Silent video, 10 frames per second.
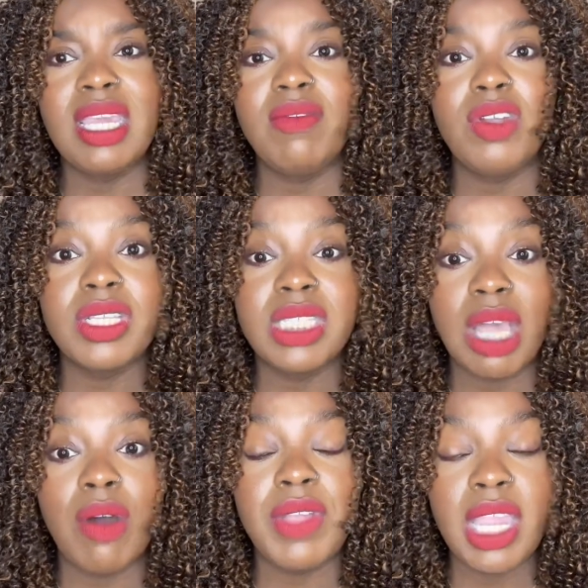Give
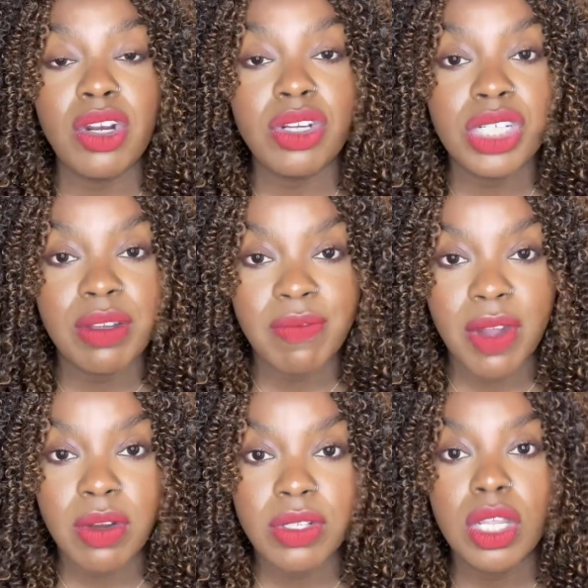yourself energy
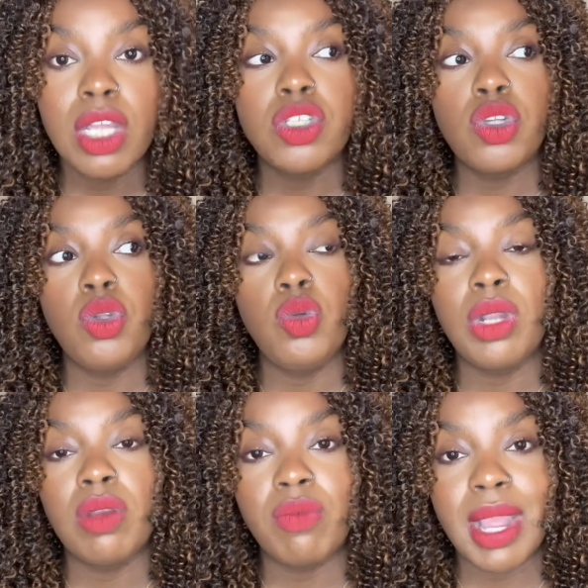first so
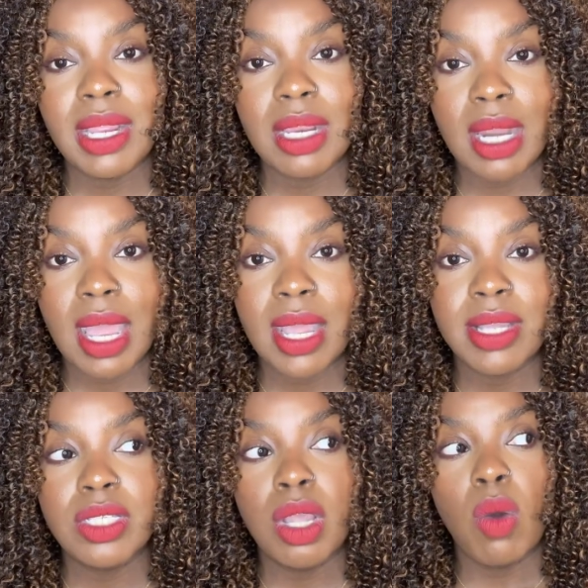you can
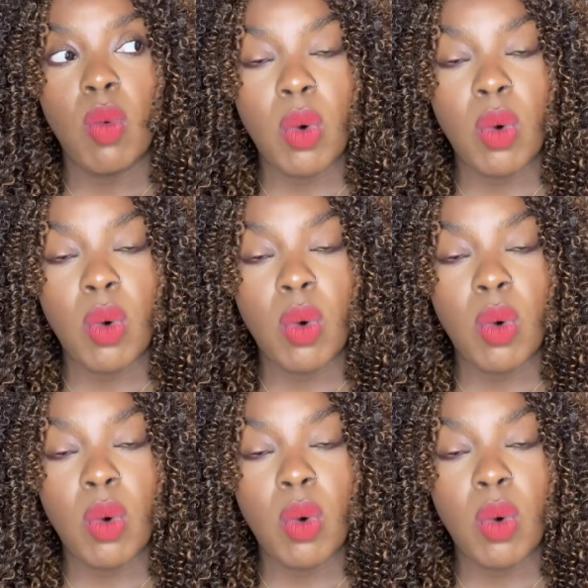recognize